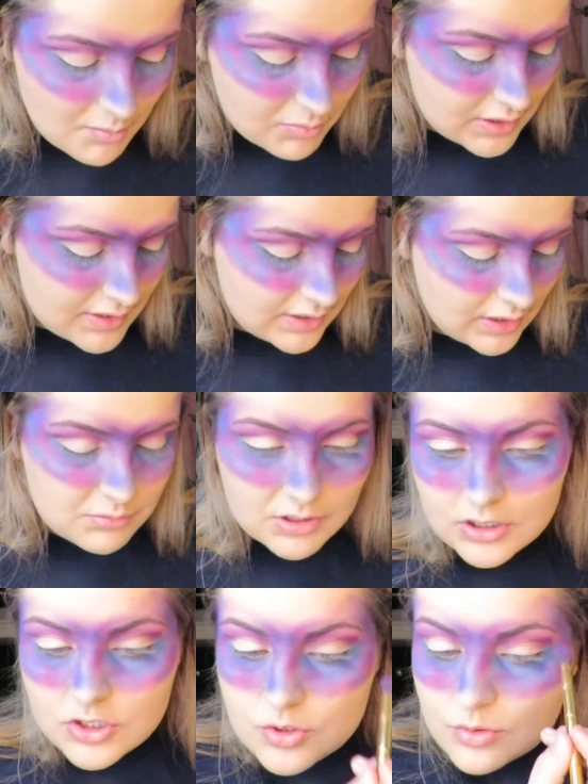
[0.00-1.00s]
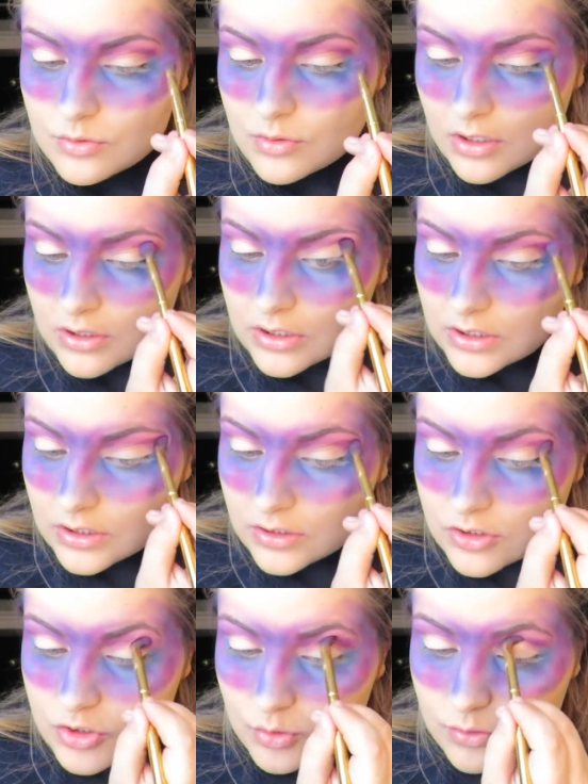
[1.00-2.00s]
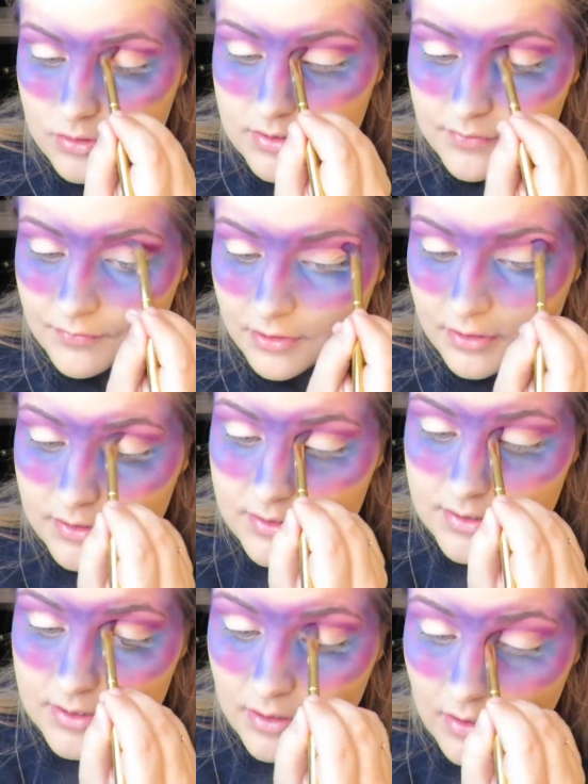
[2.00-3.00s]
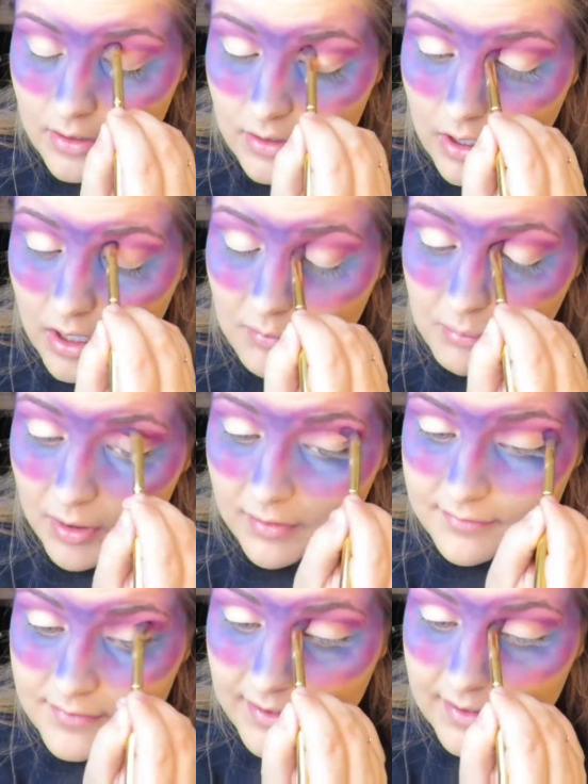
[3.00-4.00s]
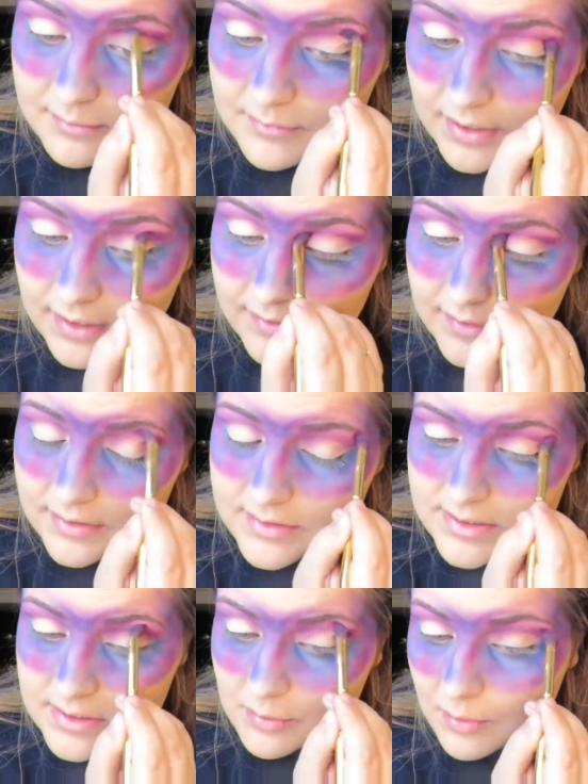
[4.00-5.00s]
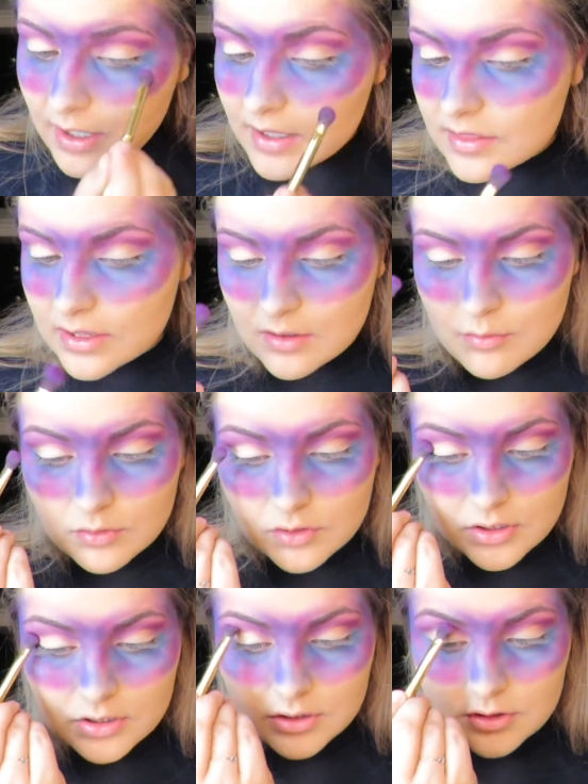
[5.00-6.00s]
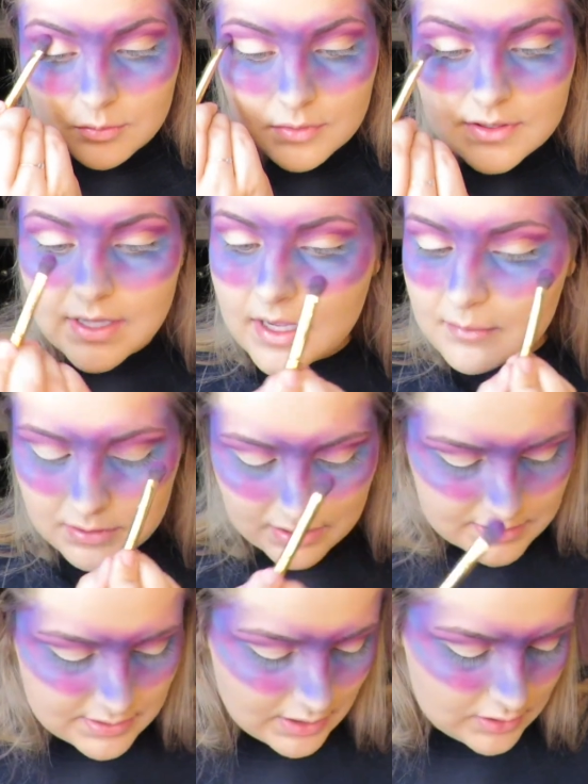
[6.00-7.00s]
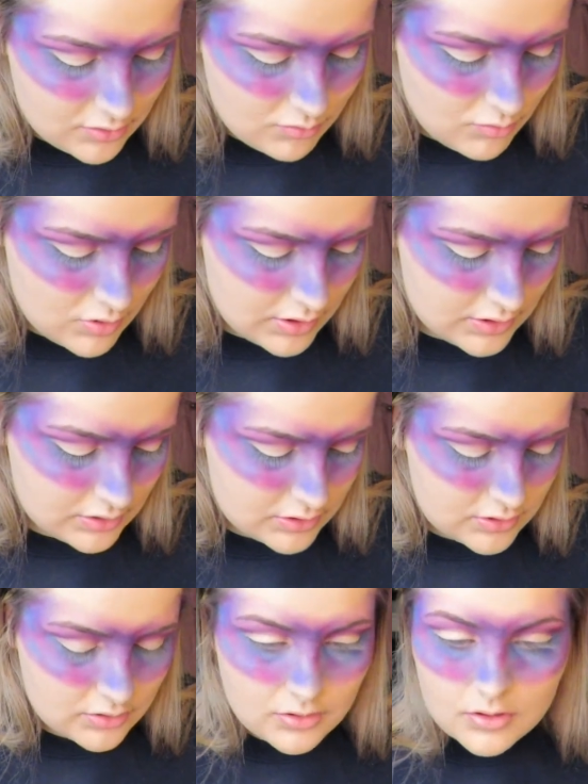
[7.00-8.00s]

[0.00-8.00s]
But I think I'm gonna do the jewels first above them and then see what I think will look good with that, because I don't want